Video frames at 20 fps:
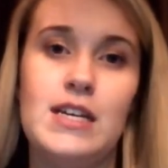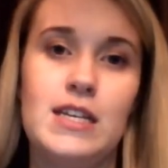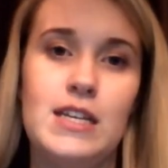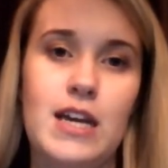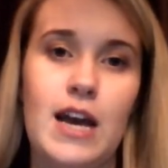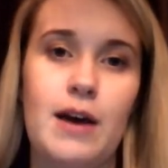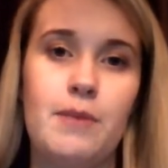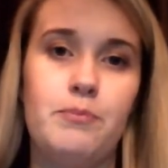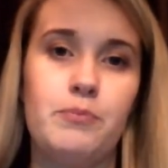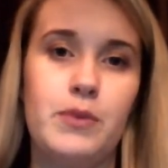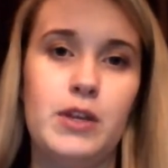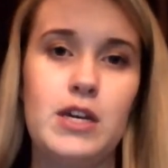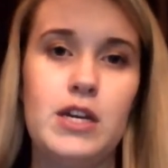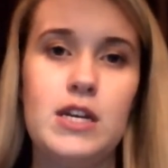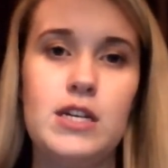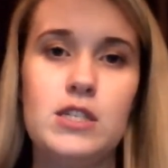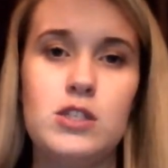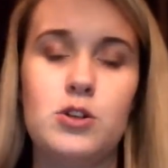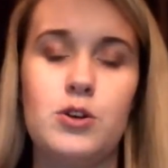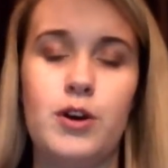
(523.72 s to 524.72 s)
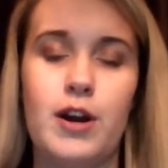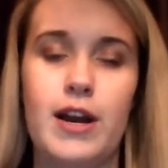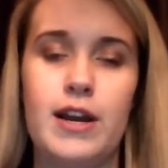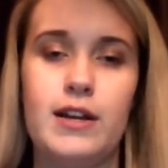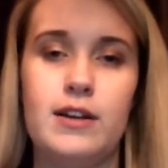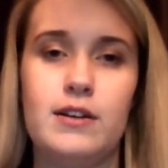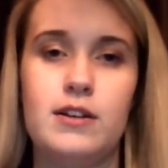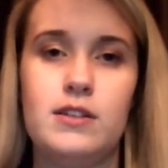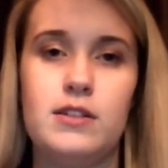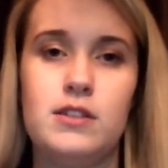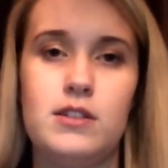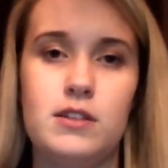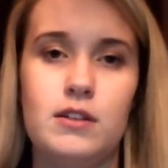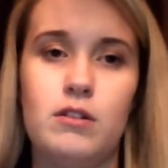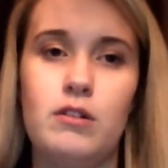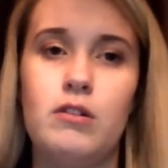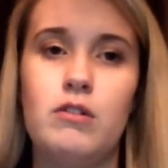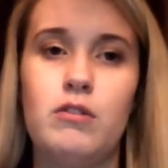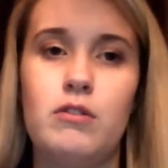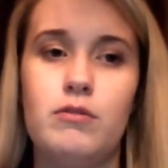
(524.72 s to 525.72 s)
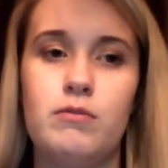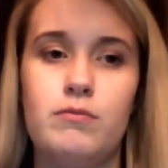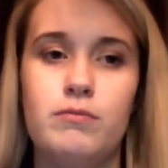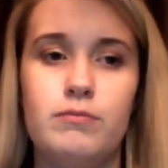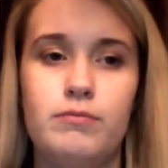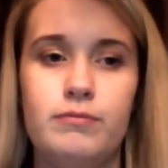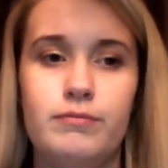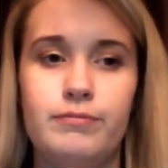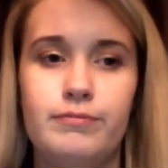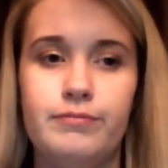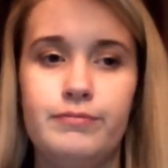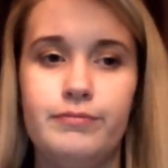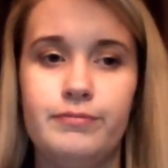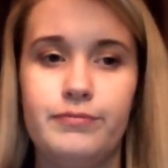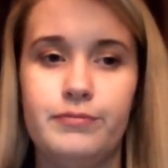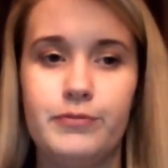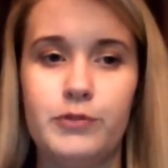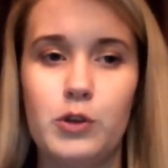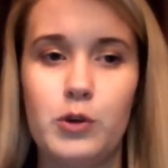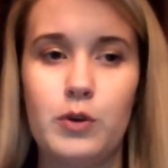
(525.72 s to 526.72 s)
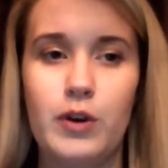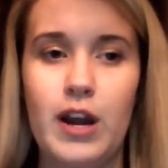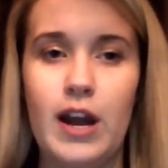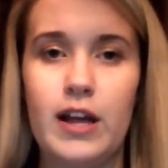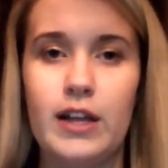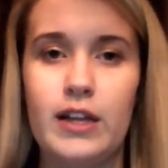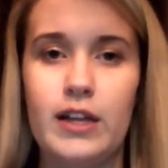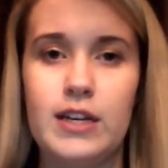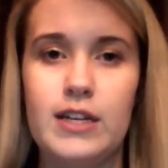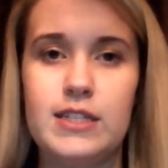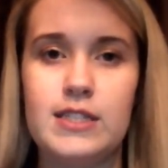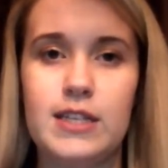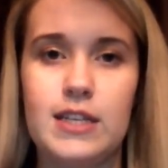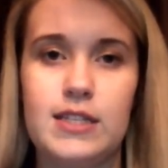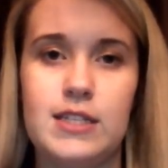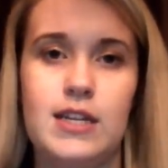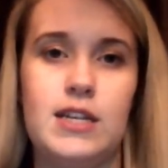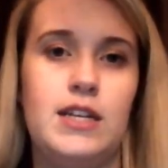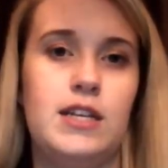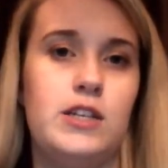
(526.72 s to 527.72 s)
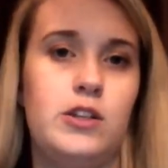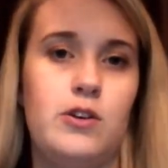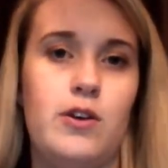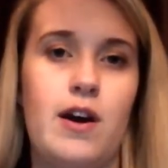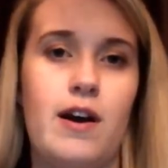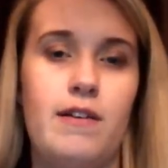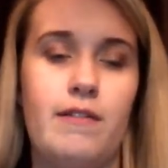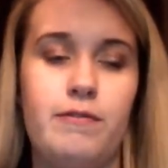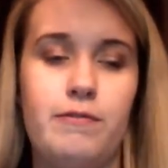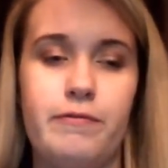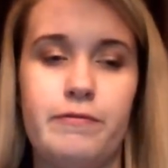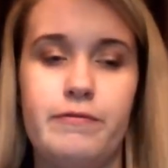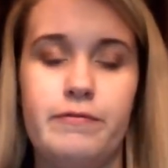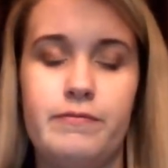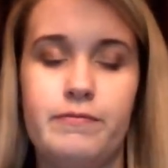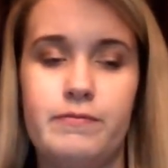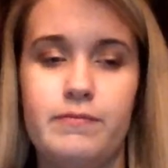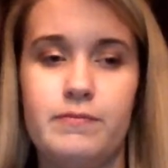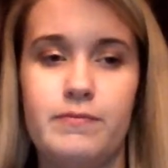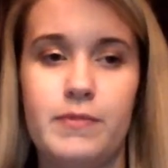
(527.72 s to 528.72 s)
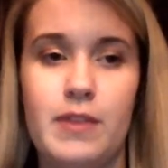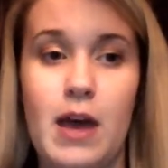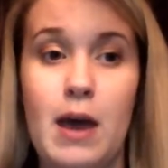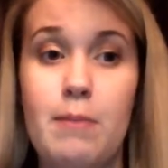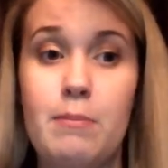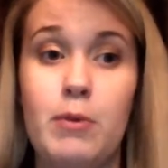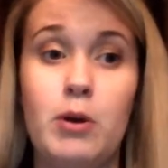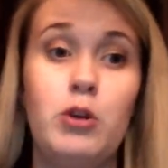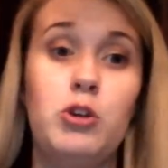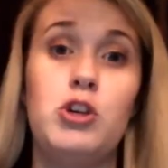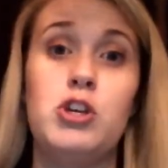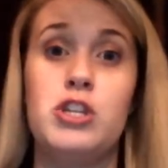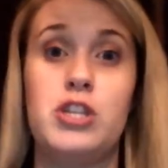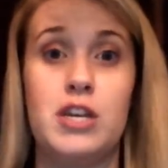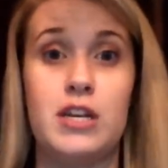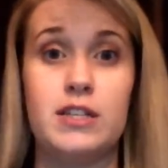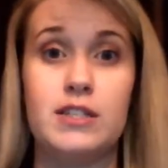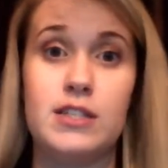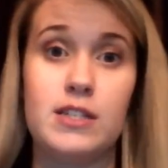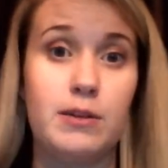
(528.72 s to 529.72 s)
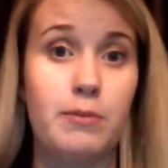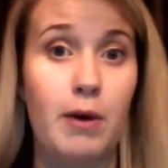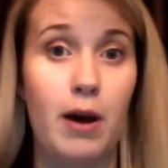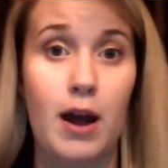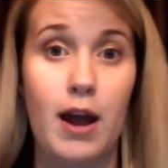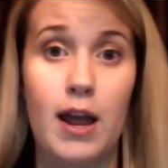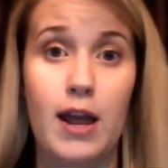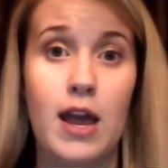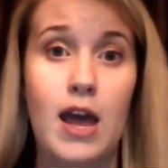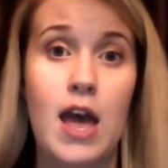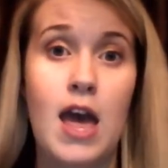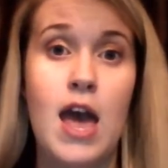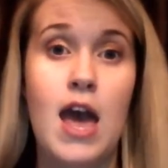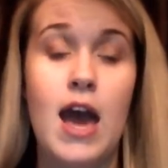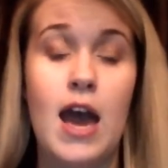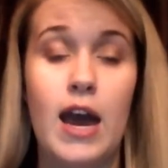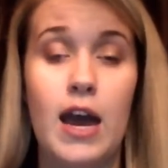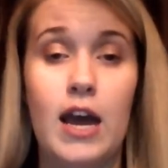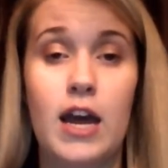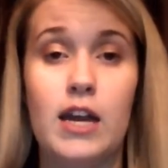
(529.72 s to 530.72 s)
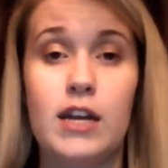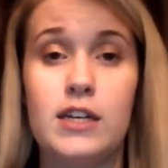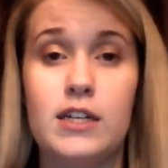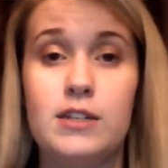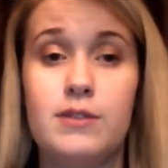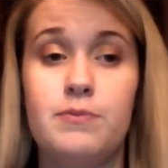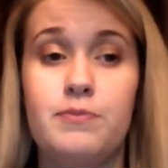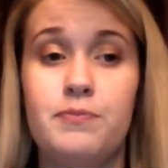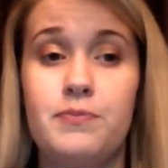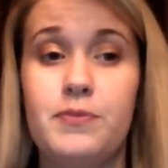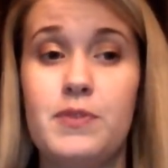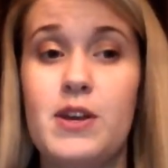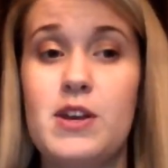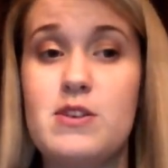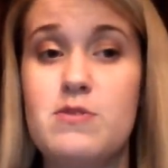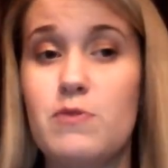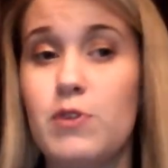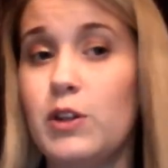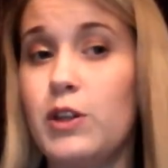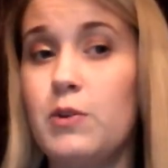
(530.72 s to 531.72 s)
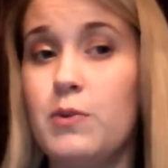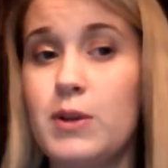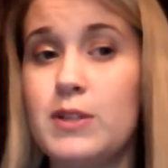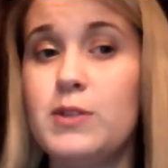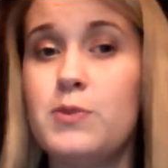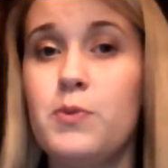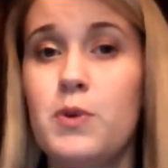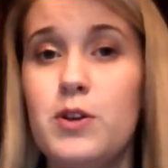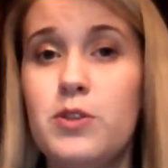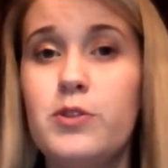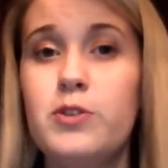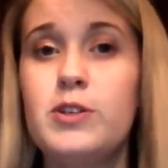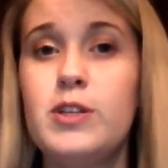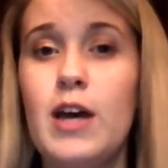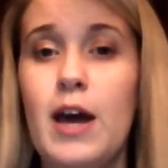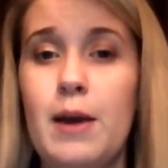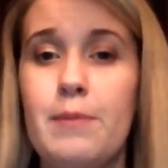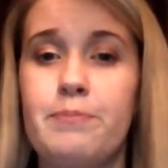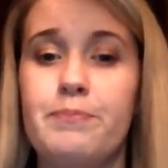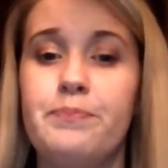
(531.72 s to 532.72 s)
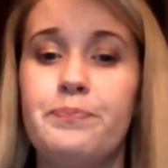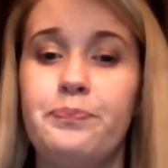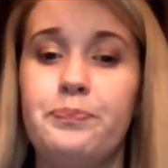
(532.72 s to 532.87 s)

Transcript: Yeah, it is great until reality sets in and you have a million things to buy and it really wasn't worth your time.